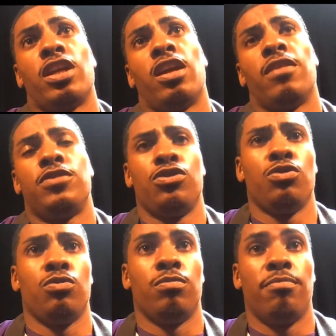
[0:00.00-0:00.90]
enough
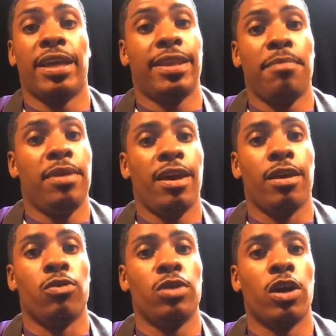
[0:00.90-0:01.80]
to make the NBA.
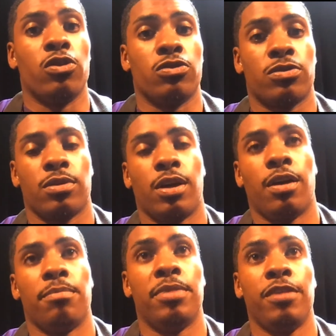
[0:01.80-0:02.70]
Who knows?
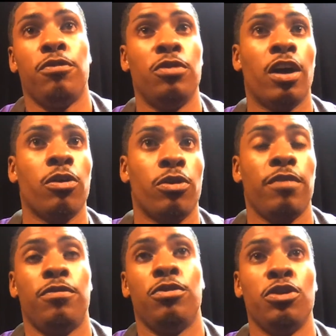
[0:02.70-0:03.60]
But if you don't, or
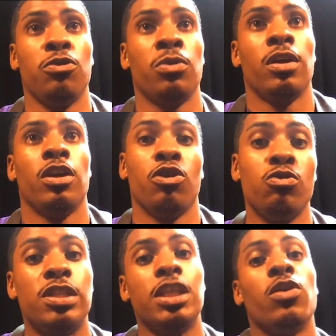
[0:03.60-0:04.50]
if you do, you
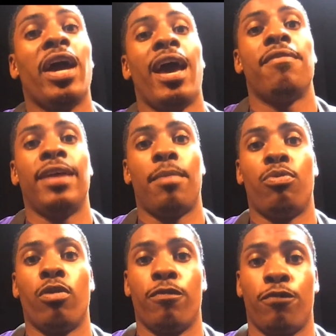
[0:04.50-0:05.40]
still have that
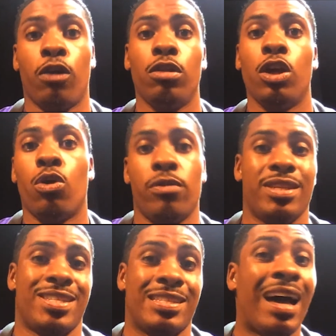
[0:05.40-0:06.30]
portfolio on the
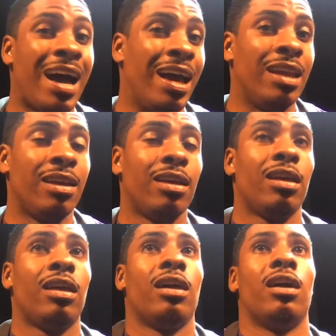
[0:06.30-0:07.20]
side
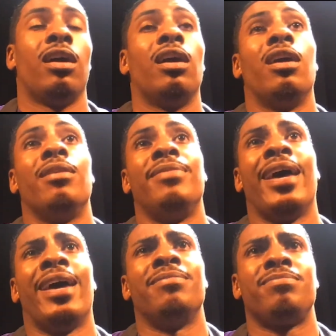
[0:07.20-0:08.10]

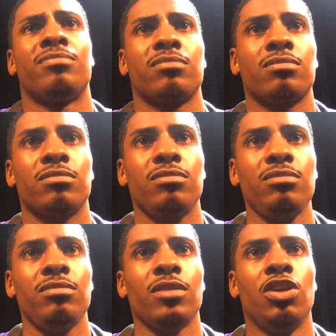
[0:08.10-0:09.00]
that
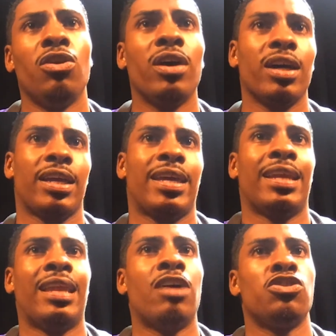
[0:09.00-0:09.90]
can
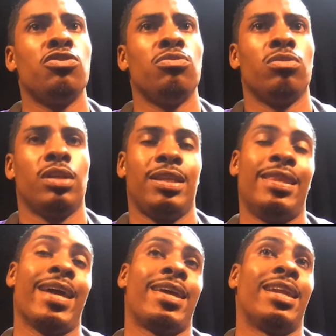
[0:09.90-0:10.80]
allow you
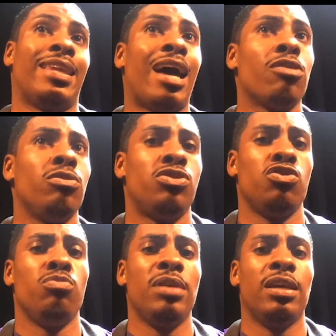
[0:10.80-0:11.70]
to
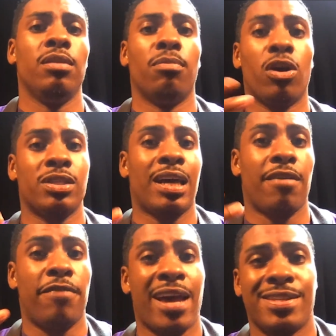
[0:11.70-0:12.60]
be
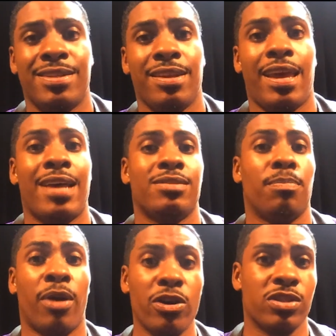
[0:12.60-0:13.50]
multifaceted as a
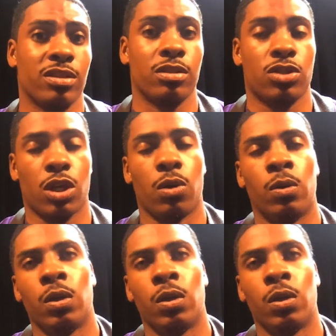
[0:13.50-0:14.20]
person. So,